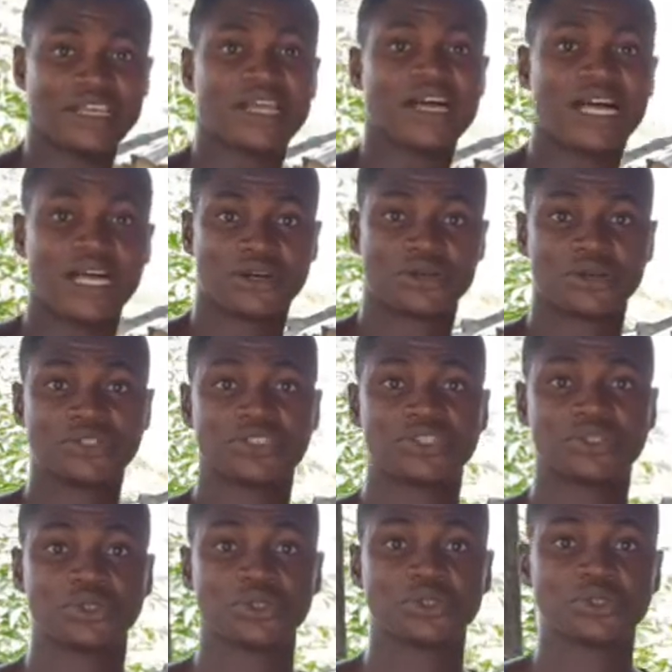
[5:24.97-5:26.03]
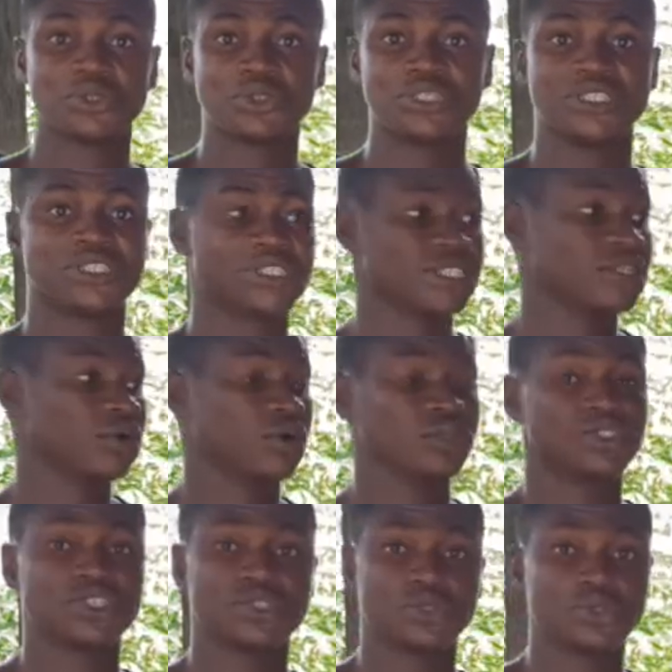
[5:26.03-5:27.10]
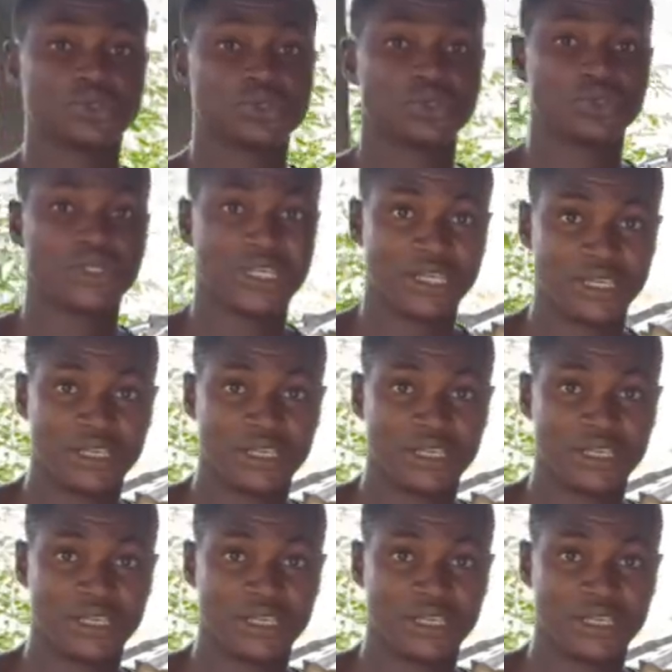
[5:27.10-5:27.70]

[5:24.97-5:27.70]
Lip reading: Across this also this thing on this also day.